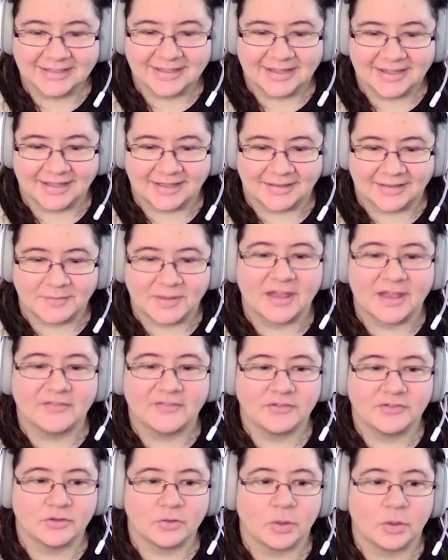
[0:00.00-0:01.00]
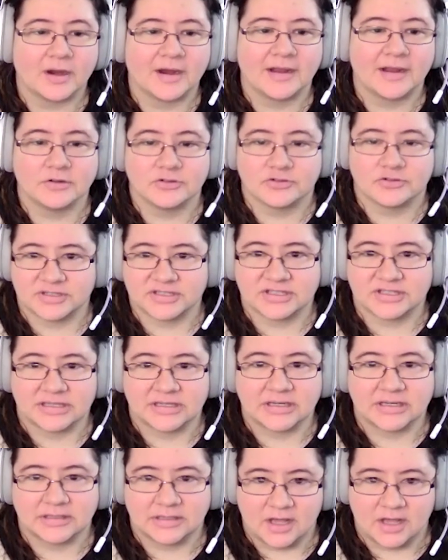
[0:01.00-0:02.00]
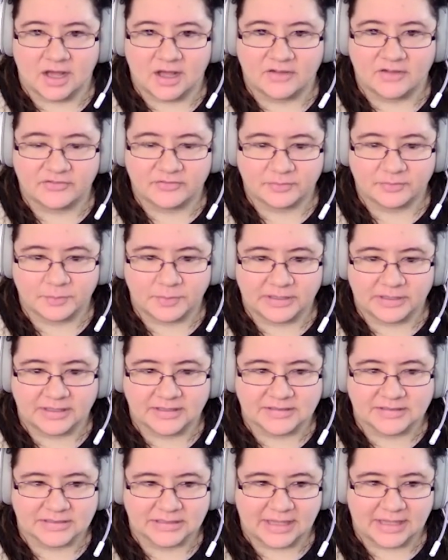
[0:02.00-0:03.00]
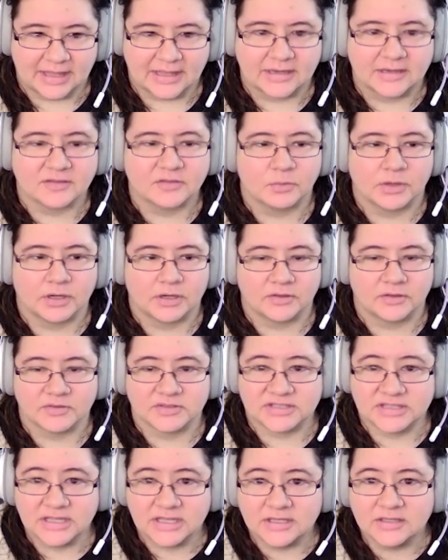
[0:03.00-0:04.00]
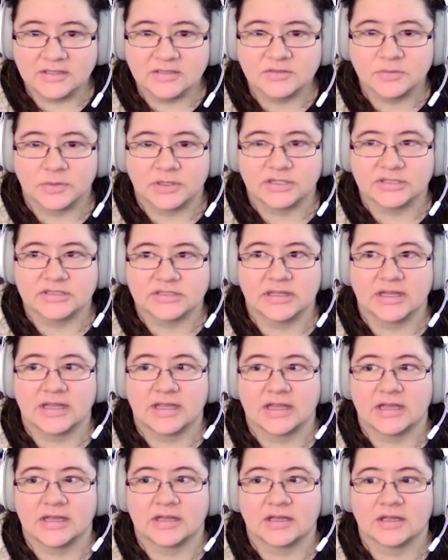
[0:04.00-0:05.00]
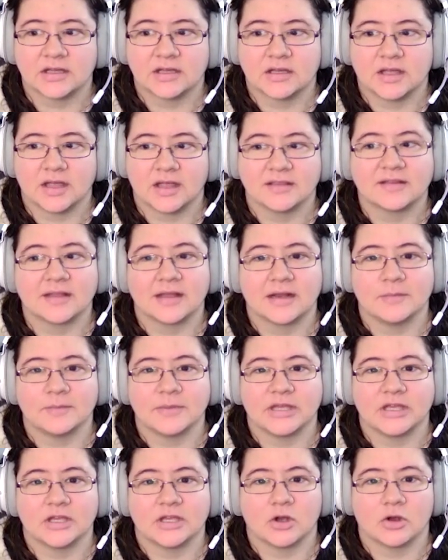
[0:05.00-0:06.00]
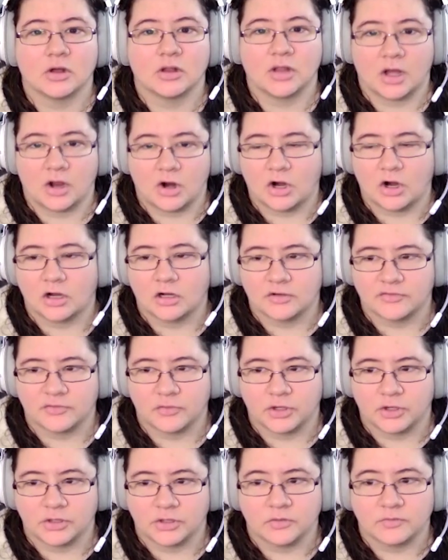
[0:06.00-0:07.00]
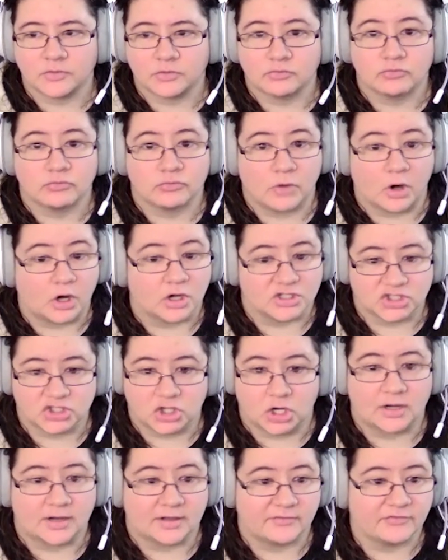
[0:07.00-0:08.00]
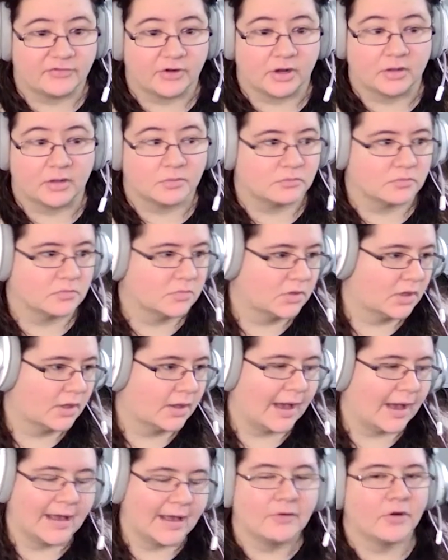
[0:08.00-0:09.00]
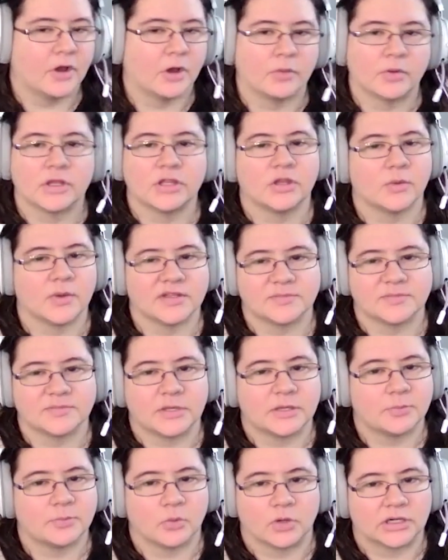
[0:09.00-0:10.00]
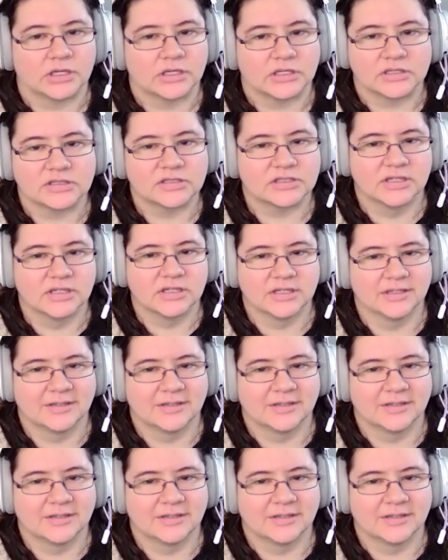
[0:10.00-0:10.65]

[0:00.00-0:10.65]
If you are interested enough, because again, it's one of those things where it's like, it's going to be a lot harder for you if you are starting from, I don't know what a USB port is,